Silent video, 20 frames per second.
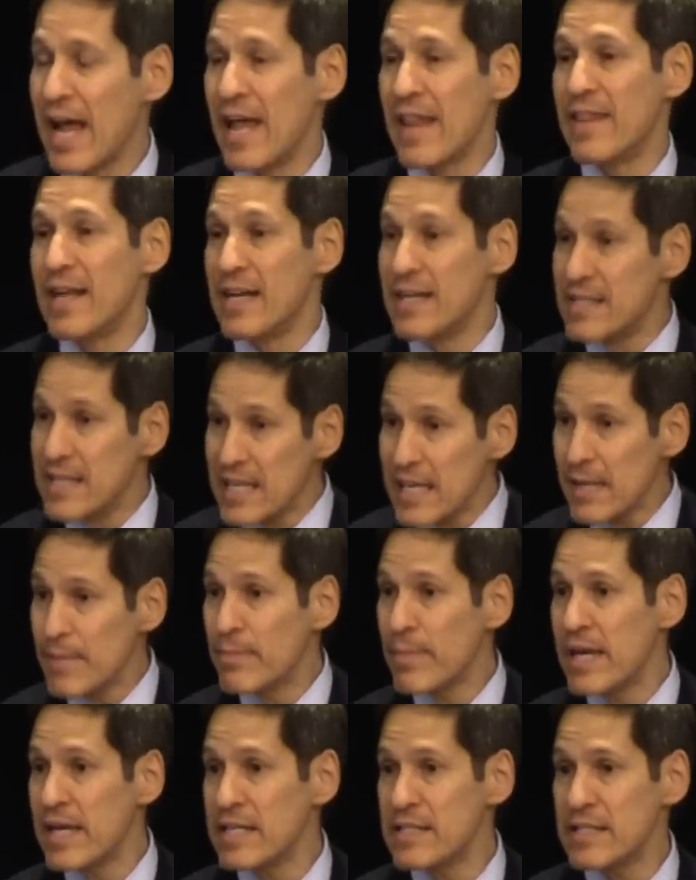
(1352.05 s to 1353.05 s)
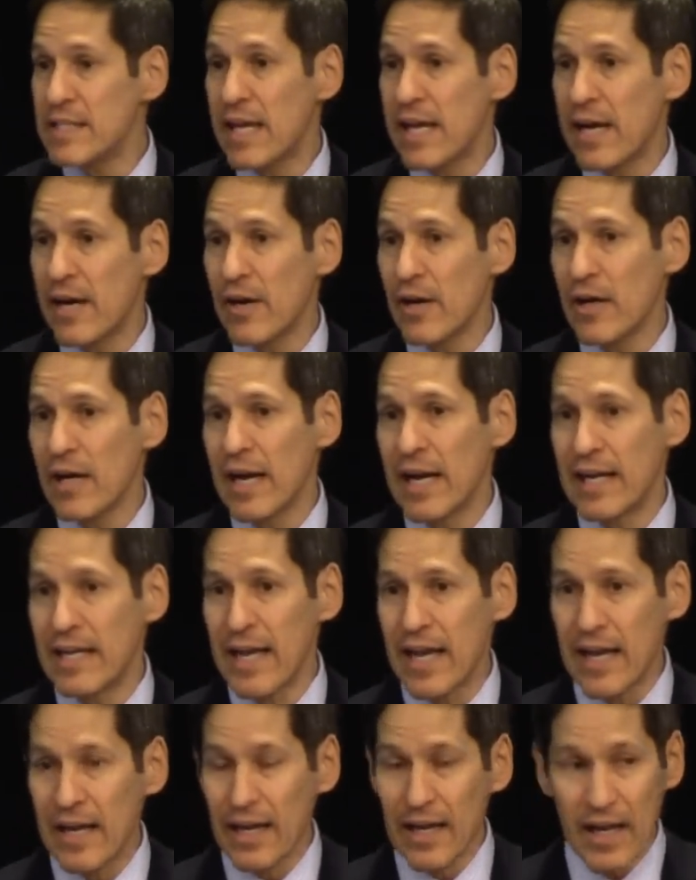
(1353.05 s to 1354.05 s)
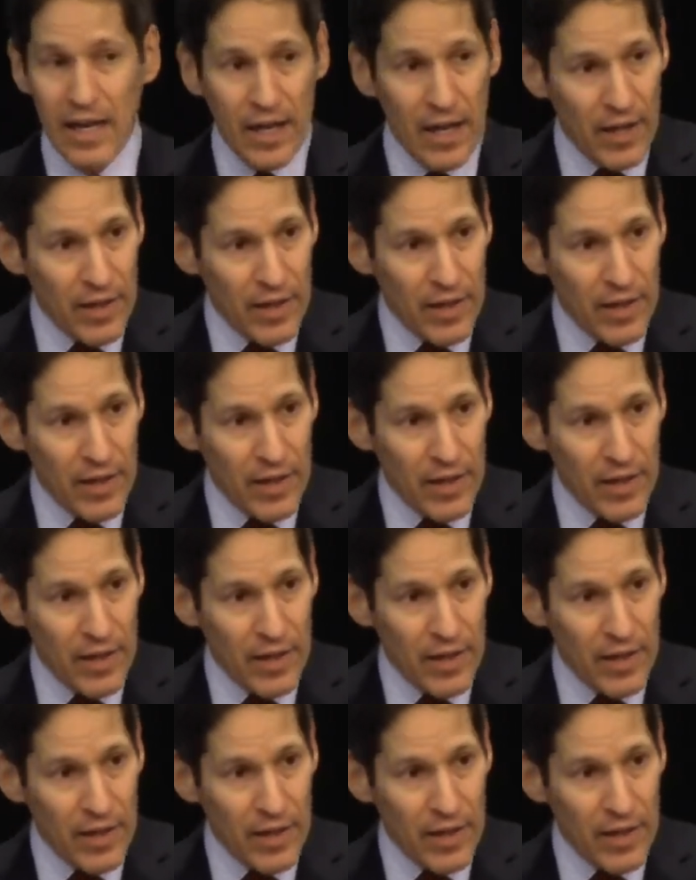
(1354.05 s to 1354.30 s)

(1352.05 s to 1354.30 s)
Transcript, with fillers: that team-based care and getting